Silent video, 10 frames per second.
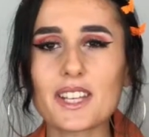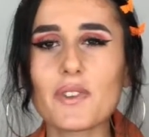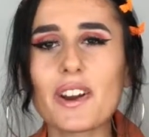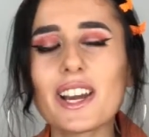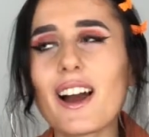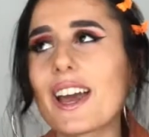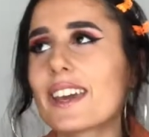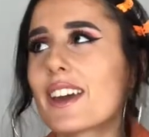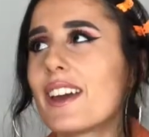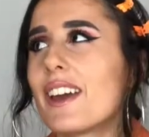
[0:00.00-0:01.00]
It's very
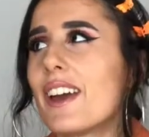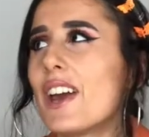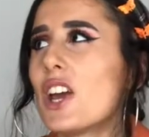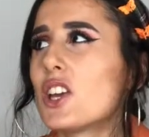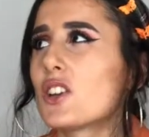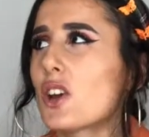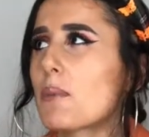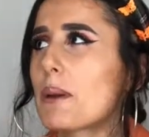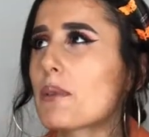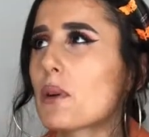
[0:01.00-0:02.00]
like, you know,
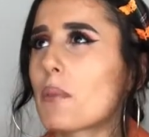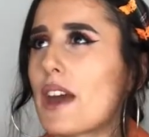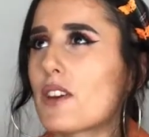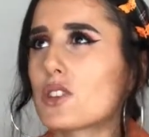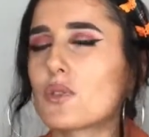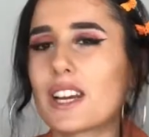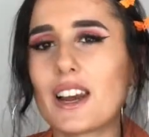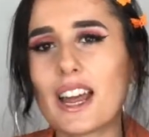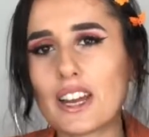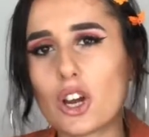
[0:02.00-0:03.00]
people that wear those really
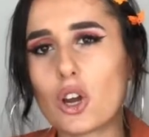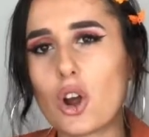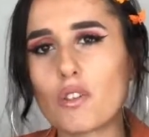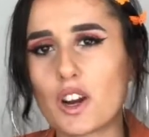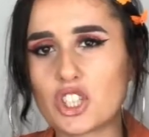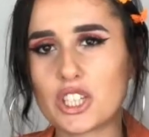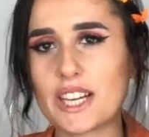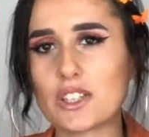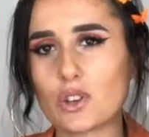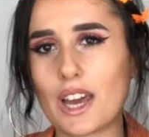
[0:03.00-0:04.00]
like low-rise
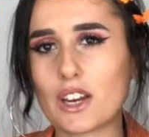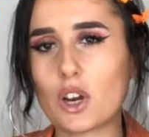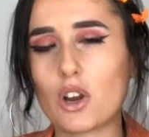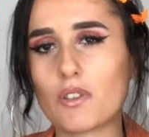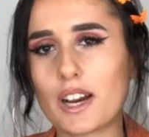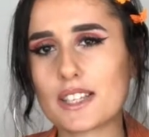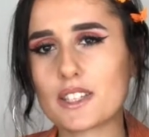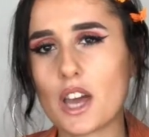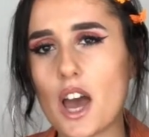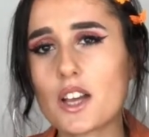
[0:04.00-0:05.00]
jeans or like low-rise
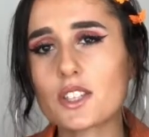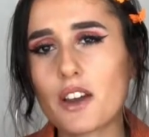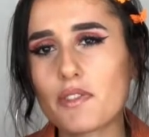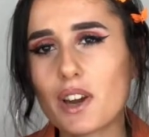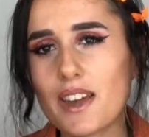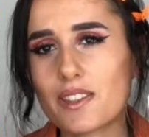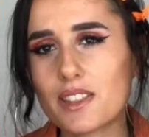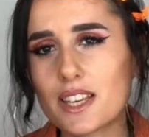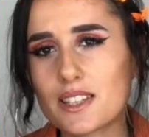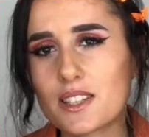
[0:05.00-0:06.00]
skirts. I feel
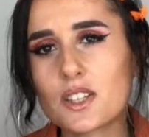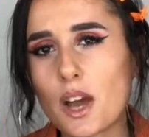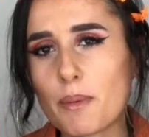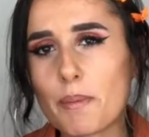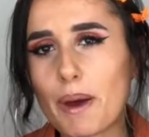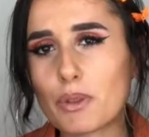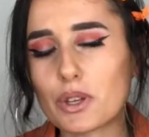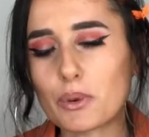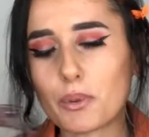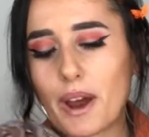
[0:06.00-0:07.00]
like this is the type of belt that
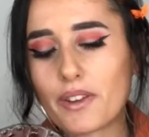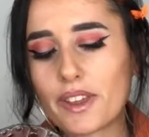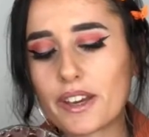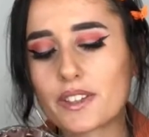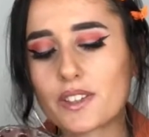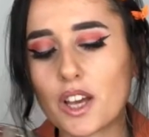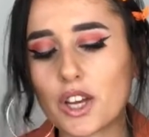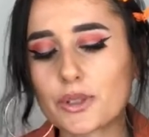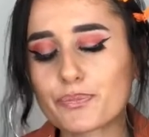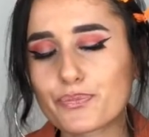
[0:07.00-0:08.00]
you would wear with it.
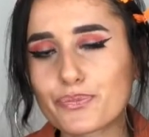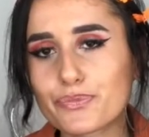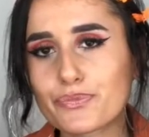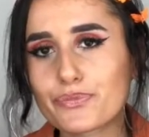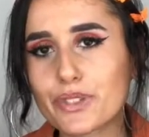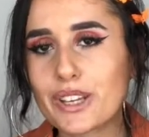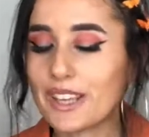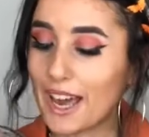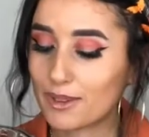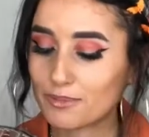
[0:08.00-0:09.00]
So
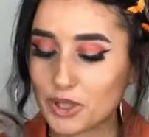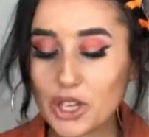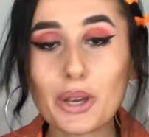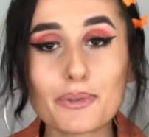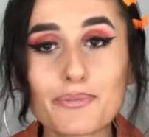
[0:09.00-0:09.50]
yeah, cute.